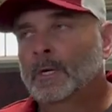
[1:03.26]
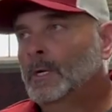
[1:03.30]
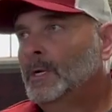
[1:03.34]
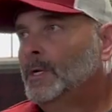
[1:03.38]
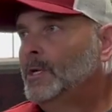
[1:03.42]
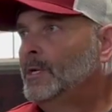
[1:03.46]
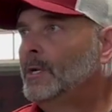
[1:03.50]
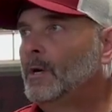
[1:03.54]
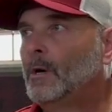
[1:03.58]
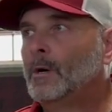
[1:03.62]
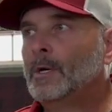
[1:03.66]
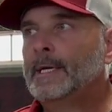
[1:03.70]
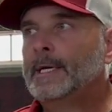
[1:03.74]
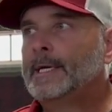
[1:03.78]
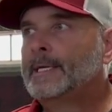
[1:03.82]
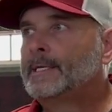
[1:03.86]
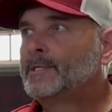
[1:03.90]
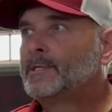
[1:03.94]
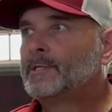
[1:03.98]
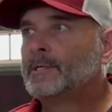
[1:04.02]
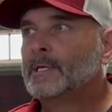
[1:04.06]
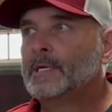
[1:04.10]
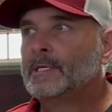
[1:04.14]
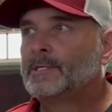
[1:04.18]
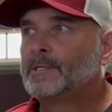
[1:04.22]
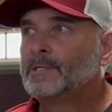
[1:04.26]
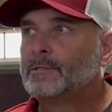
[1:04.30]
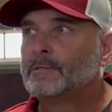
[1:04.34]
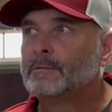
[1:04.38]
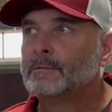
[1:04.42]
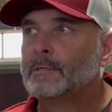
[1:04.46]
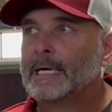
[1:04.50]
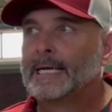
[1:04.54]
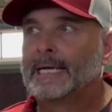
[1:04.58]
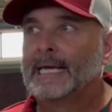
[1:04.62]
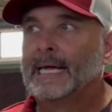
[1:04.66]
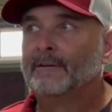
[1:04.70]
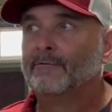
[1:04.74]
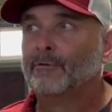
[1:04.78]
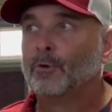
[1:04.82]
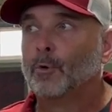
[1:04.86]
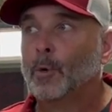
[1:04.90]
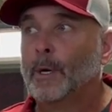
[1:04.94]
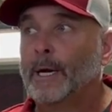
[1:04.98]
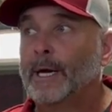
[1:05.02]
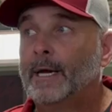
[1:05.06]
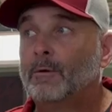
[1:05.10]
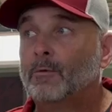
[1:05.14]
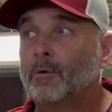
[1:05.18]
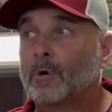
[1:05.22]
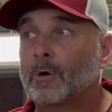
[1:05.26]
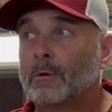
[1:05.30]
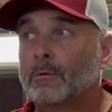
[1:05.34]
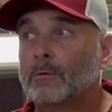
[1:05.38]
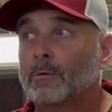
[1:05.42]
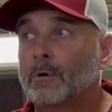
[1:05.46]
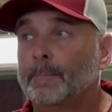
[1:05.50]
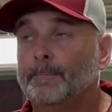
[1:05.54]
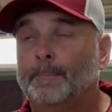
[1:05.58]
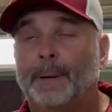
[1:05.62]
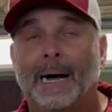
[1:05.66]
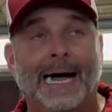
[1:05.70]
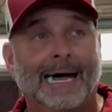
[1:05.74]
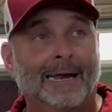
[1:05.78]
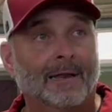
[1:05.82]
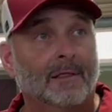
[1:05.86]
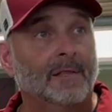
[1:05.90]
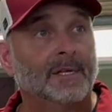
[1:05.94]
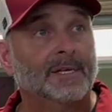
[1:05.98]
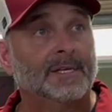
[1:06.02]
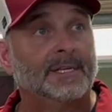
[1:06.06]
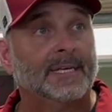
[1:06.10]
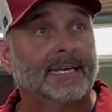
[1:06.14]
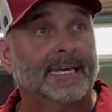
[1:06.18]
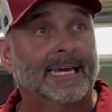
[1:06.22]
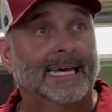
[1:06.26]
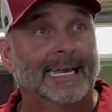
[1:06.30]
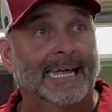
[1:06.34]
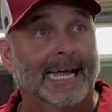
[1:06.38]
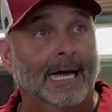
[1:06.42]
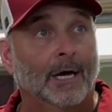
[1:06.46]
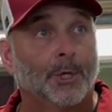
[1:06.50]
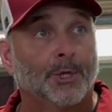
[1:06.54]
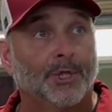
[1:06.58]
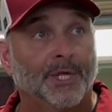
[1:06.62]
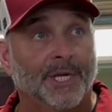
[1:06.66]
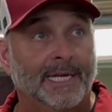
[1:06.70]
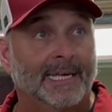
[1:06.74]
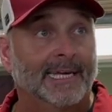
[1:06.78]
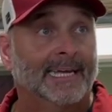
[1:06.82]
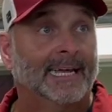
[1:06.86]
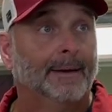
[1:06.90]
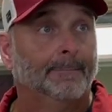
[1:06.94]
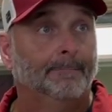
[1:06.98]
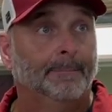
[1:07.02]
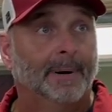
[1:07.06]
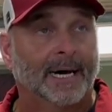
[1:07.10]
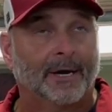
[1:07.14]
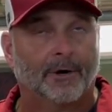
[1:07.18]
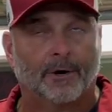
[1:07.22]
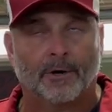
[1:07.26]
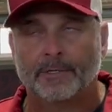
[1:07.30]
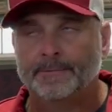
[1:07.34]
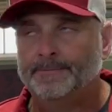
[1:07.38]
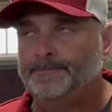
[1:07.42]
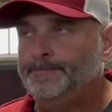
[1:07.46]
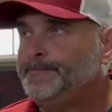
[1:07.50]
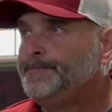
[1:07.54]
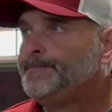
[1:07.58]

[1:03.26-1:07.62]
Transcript: You know, it's like every week we're battling to get healthy, to get better.